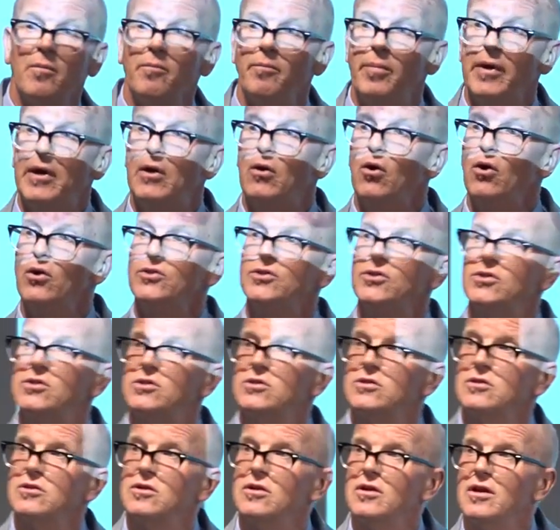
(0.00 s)

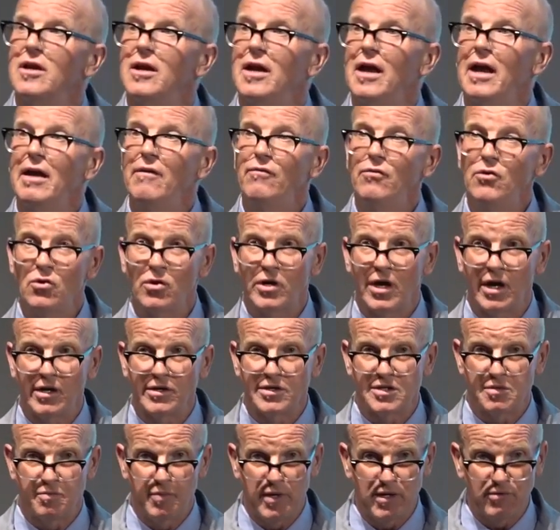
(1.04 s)
Because if you're
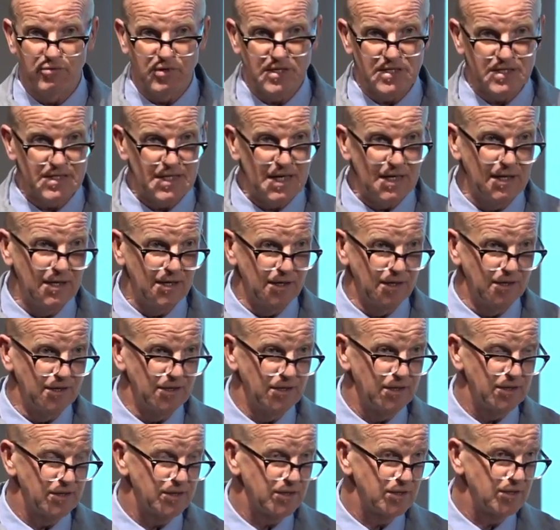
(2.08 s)
going to be
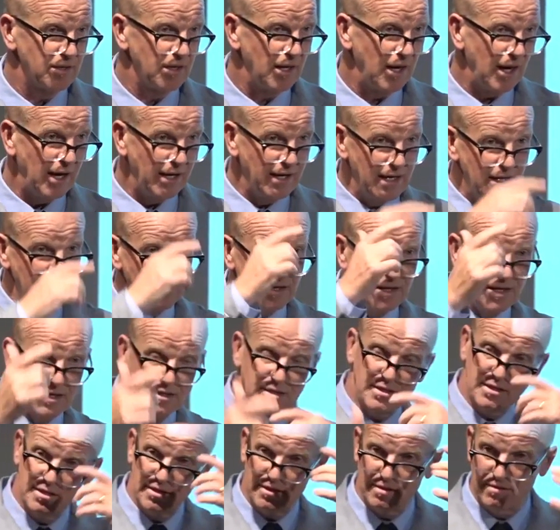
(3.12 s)
resilient and in
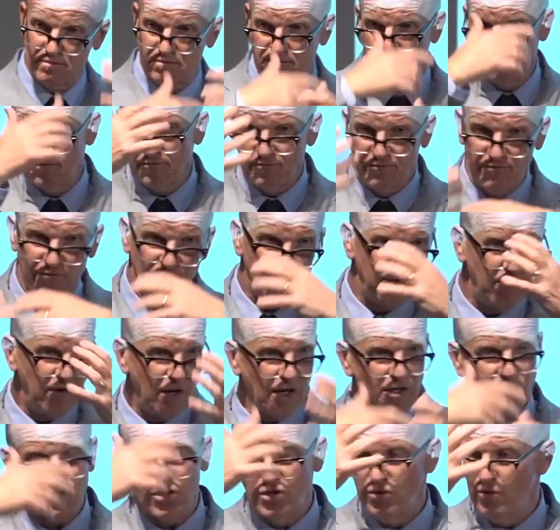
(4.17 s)
this
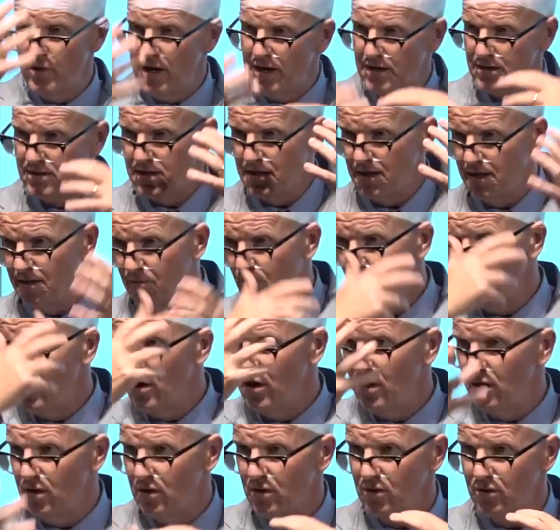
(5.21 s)
fluctuating
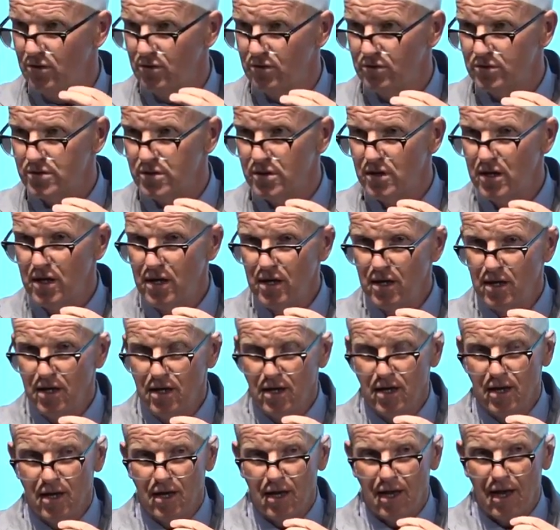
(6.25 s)
world,
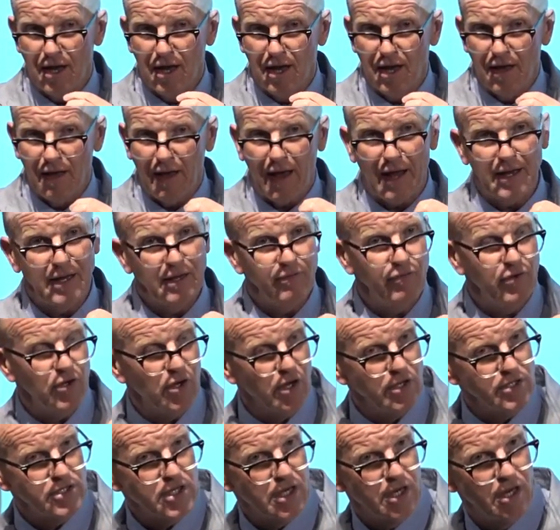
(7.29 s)
and if you're
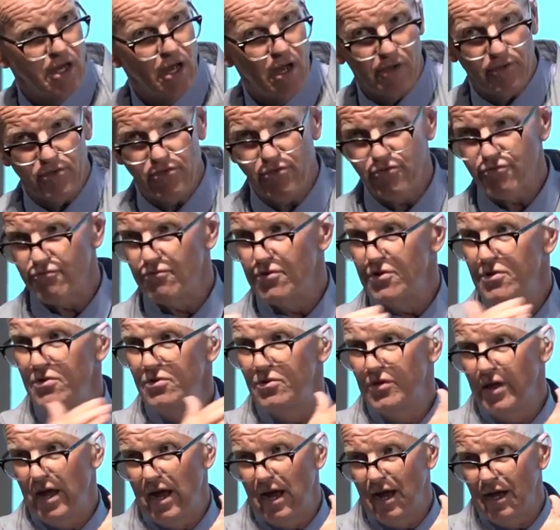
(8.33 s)
going to cut
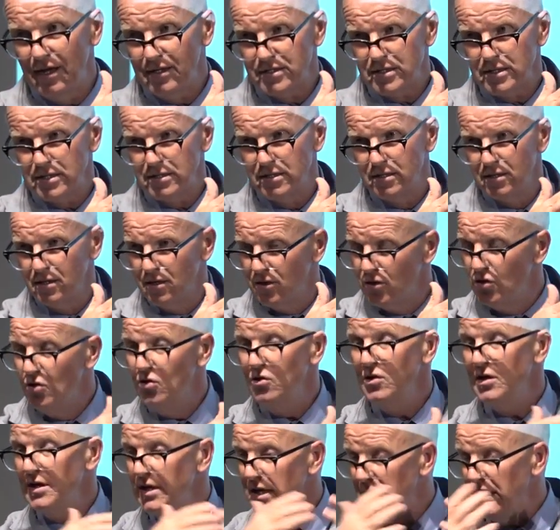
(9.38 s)
through that,
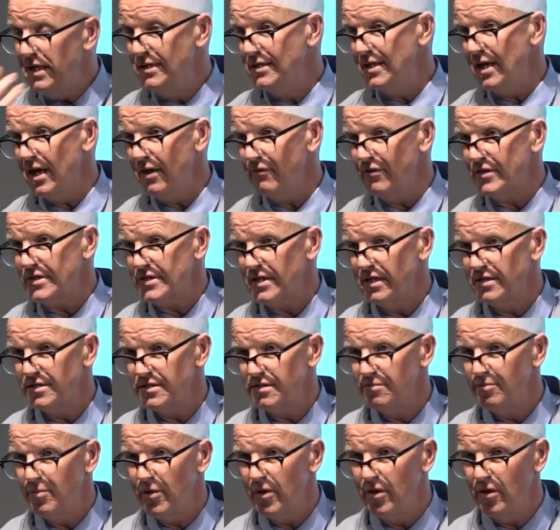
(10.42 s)
you need to have a
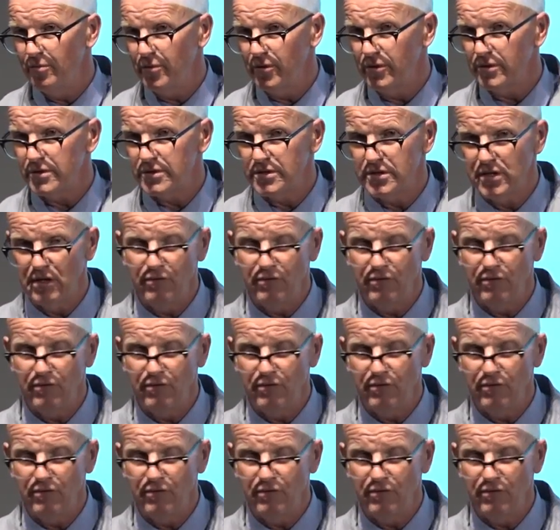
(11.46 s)
sense of purpose.